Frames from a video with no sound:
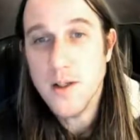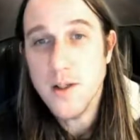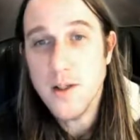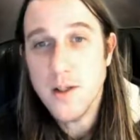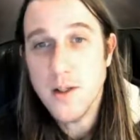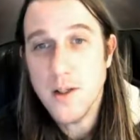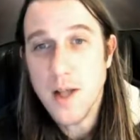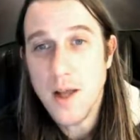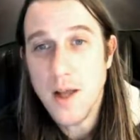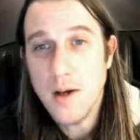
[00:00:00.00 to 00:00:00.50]

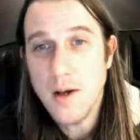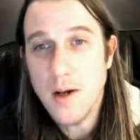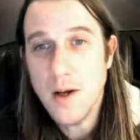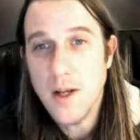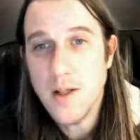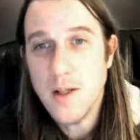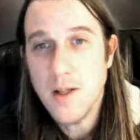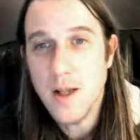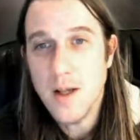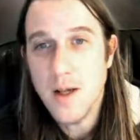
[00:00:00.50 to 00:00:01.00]
and
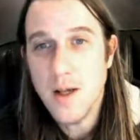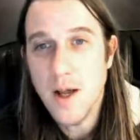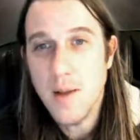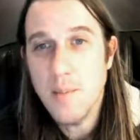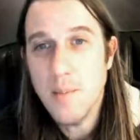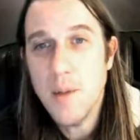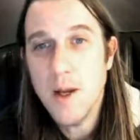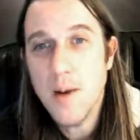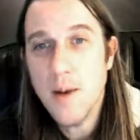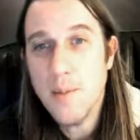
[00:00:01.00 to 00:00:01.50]
Saturdays at
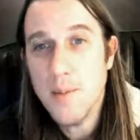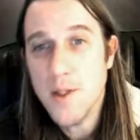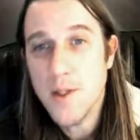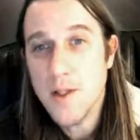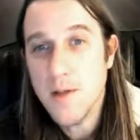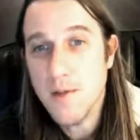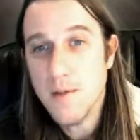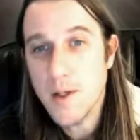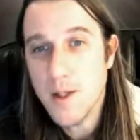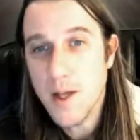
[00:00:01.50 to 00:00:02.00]
9 p.m.
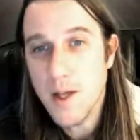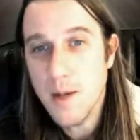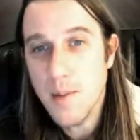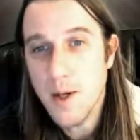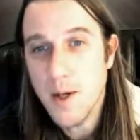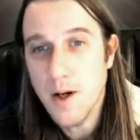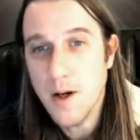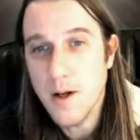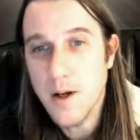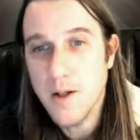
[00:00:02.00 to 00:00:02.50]
Pacific Time
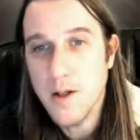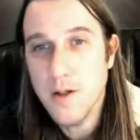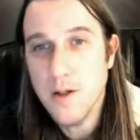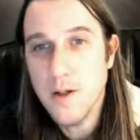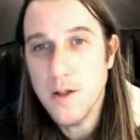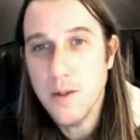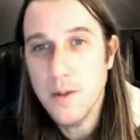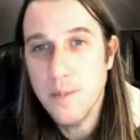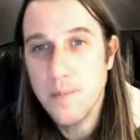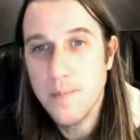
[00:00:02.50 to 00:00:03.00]
here on
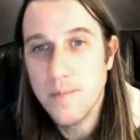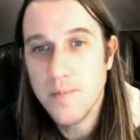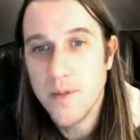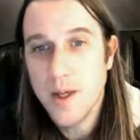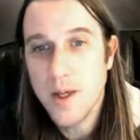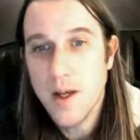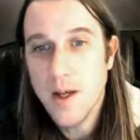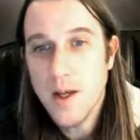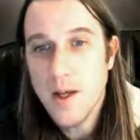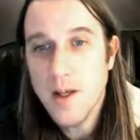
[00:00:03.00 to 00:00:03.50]
YouTube.
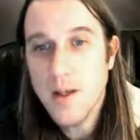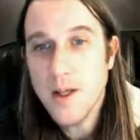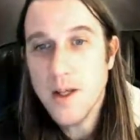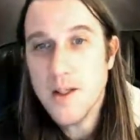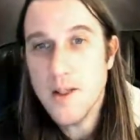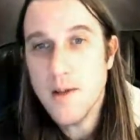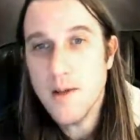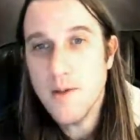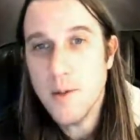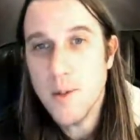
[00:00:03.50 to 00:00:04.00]

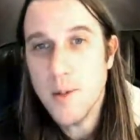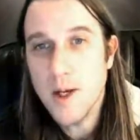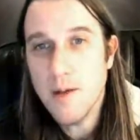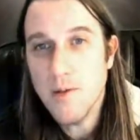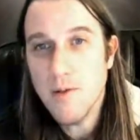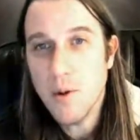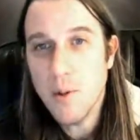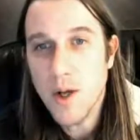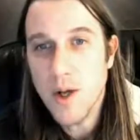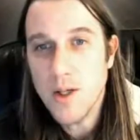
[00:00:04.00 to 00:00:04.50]
Thanks everybody
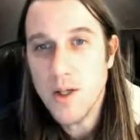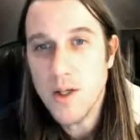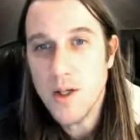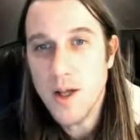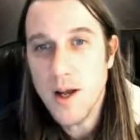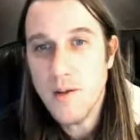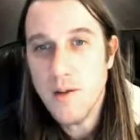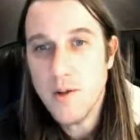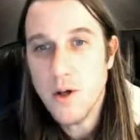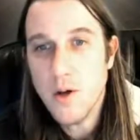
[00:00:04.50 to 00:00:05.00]
for watching,
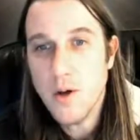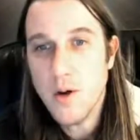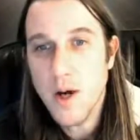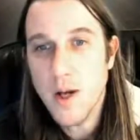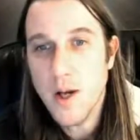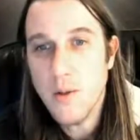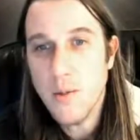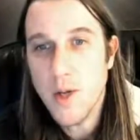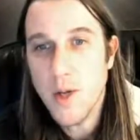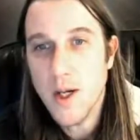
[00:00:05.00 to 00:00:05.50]
have a
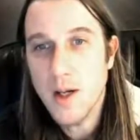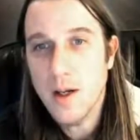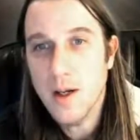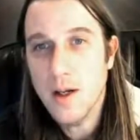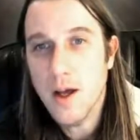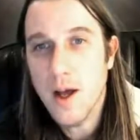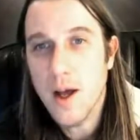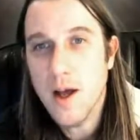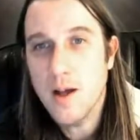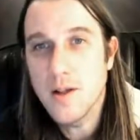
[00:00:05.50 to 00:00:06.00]
great week,
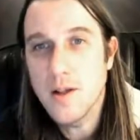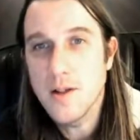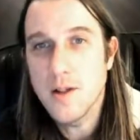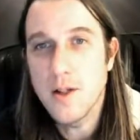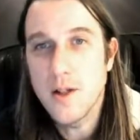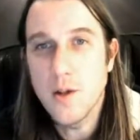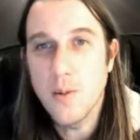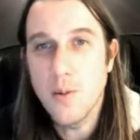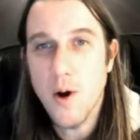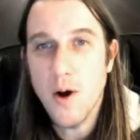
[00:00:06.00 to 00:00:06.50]
and see you all.